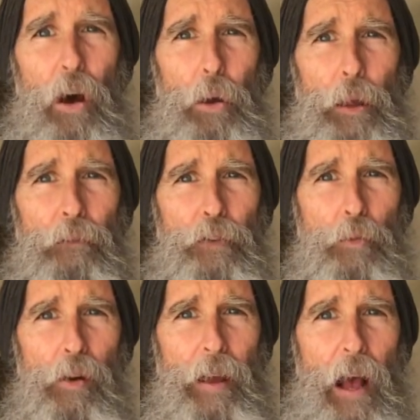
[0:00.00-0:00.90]
calling for
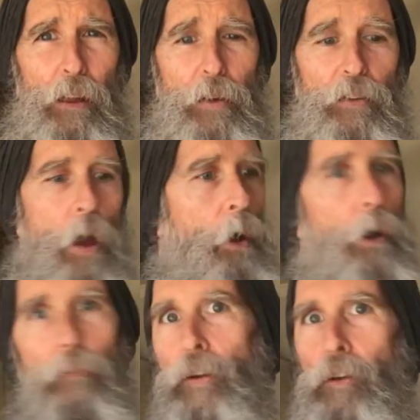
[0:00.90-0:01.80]
more calories,
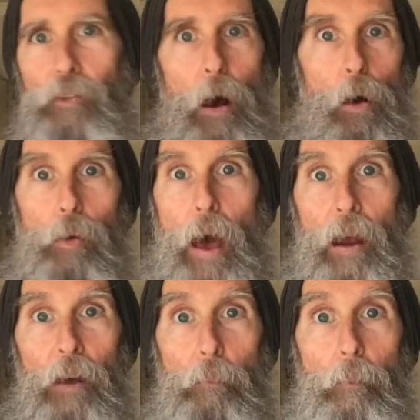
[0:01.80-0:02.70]
or if it just all
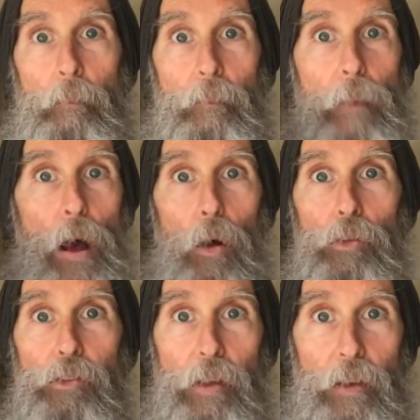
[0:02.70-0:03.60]
kind of
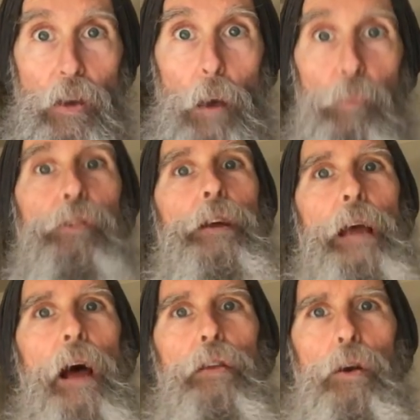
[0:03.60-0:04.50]
melds and comes
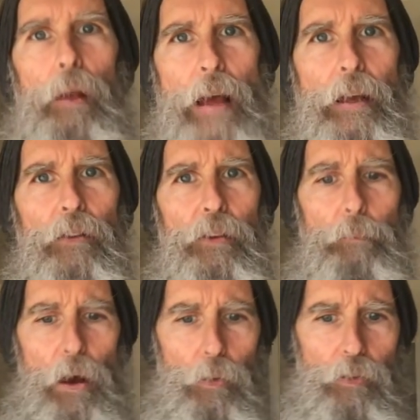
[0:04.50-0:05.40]
together like it's
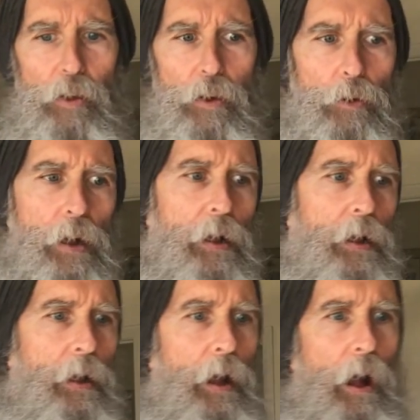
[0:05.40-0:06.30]
supposed to.
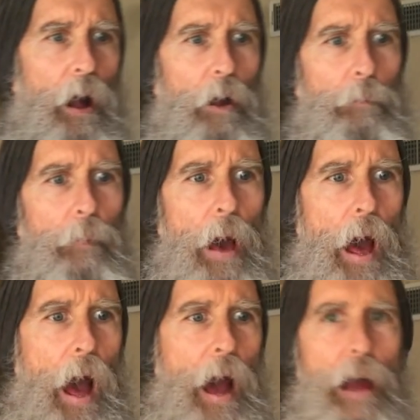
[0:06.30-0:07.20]

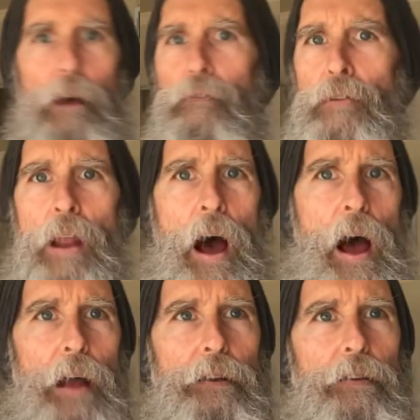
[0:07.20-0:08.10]
I have
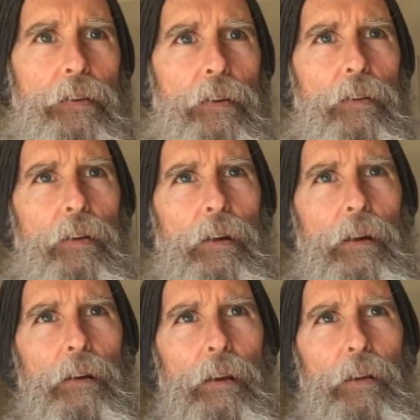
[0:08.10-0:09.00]
not,
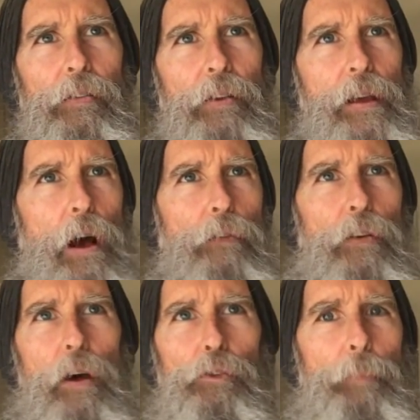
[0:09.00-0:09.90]
let's see,
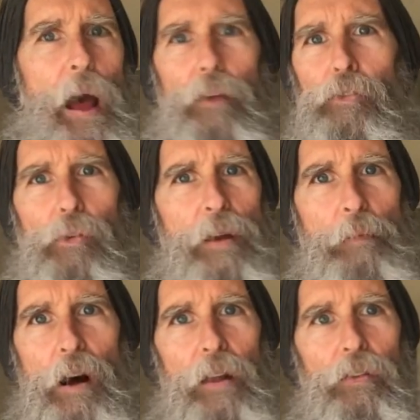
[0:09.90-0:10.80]
over those past 3
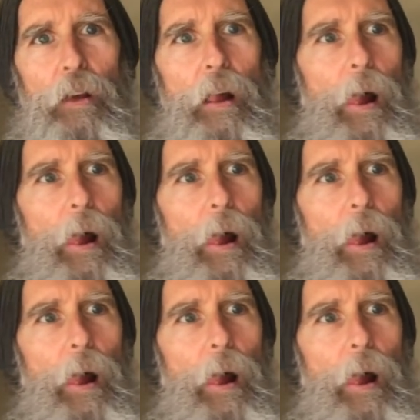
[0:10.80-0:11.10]
months,